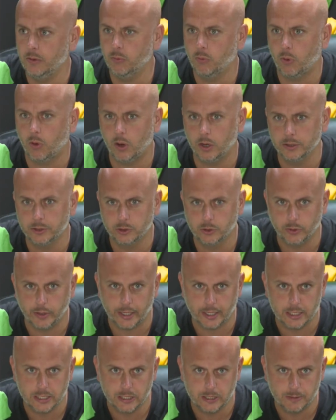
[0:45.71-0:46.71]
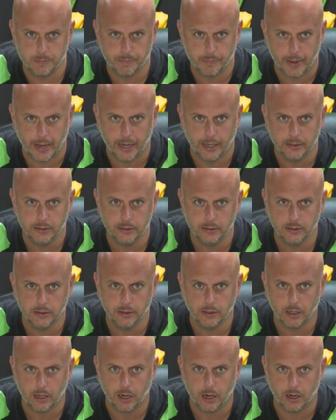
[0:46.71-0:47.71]
want to expand
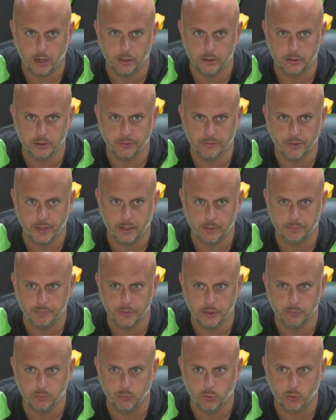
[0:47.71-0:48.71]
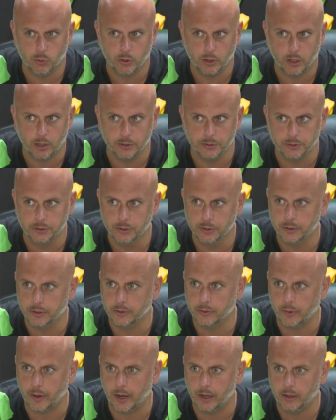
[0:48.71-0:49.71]
our development more onto the
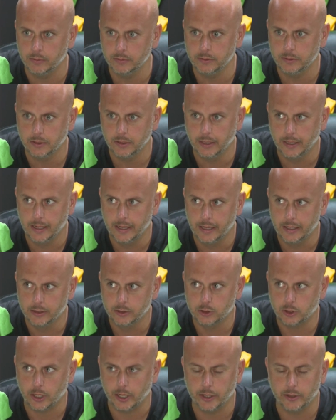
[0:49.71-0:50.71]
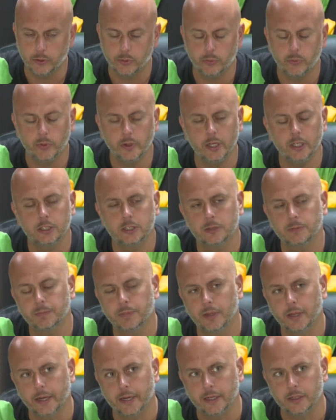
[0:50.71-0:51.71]
ground, trying to reach
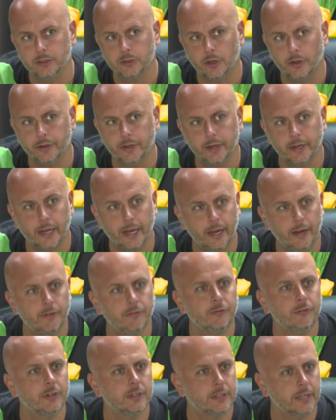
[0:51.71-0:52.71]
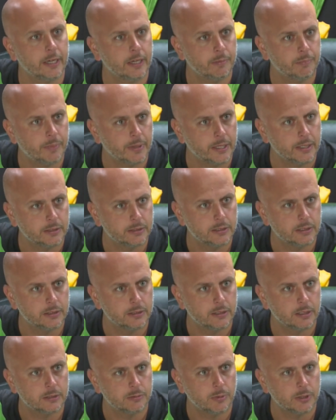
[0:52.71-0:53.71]
players on an everyday
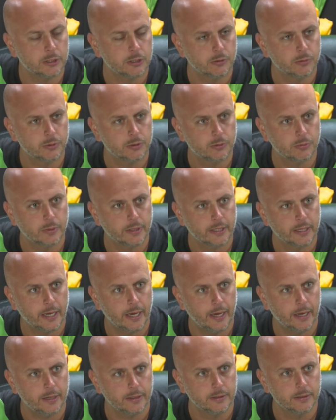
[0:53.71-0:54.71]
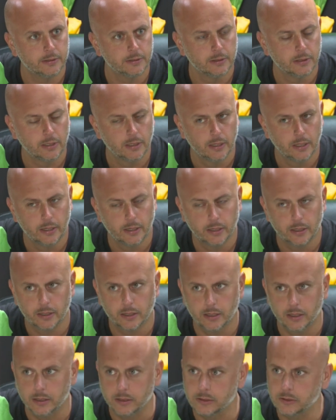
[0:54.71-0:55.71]
basis as much as we can.
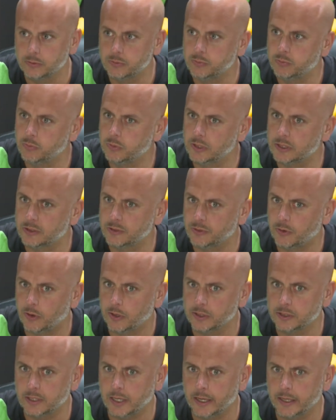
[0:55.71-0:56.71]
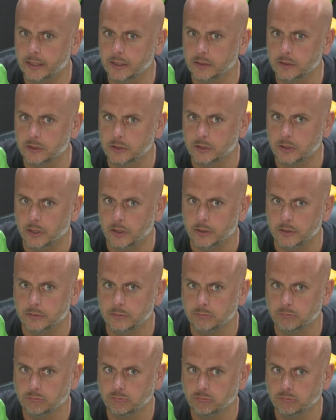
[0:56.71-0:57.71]
Because, as far as I'm concerned,